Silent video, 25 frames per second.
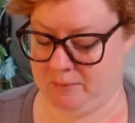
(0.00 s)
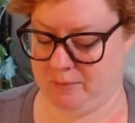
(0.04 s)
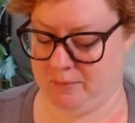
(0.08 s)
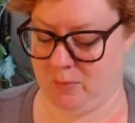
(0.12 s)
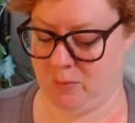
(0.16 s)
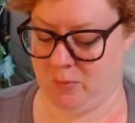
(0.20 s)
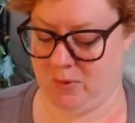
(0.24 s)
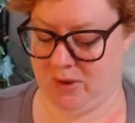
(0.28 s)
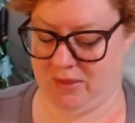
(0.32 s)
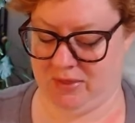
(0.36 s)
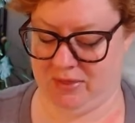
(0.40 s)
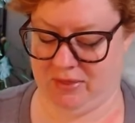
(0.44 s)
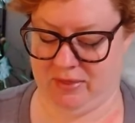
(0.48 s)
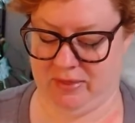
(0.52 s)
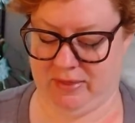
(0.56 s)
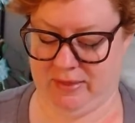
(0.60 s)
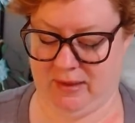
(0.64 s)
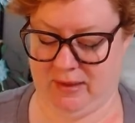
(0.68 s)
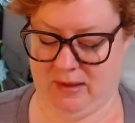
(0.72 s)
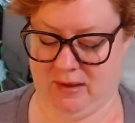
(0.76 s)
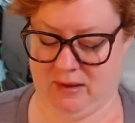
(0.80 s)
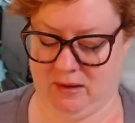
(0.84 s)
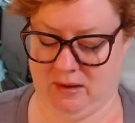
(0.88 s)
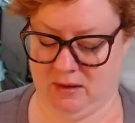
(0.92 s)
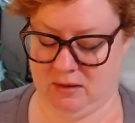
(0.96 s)
with
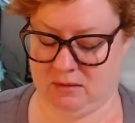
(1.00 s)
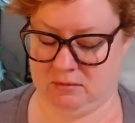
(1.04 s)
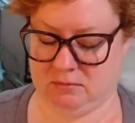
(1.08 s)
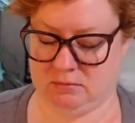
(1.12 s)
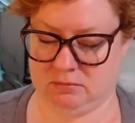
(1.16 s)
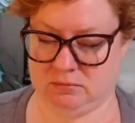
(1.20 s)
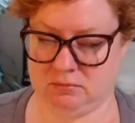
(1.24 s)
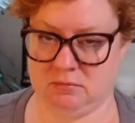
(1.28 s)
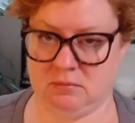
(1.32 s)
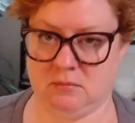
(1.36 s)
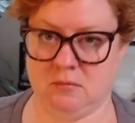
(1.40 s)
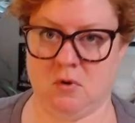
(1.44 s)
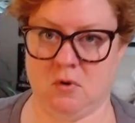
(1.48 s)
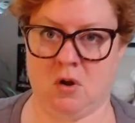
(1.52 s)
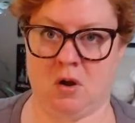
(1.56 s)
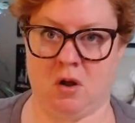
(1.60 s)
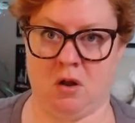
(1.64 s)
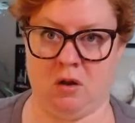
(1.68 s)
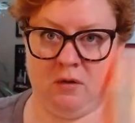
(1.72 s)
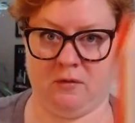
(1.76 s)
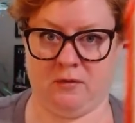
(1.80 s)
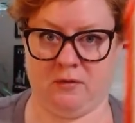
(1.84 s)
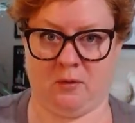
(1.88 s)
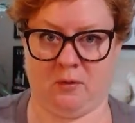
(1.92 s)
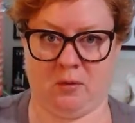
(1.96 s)
the
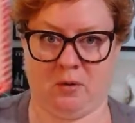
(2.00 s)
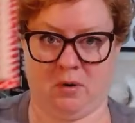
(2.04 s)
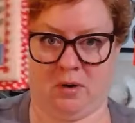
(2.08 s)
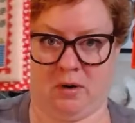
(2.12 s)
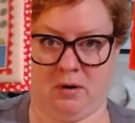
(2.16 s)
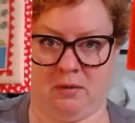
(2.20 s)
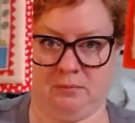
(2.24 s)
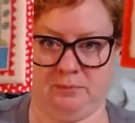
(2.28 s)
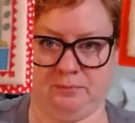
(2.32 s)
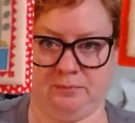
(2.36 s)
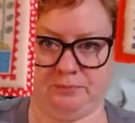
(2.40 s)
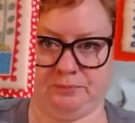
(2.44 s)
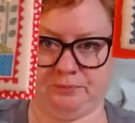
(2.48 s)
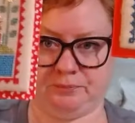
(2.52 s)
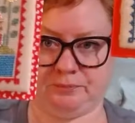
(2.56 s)
called for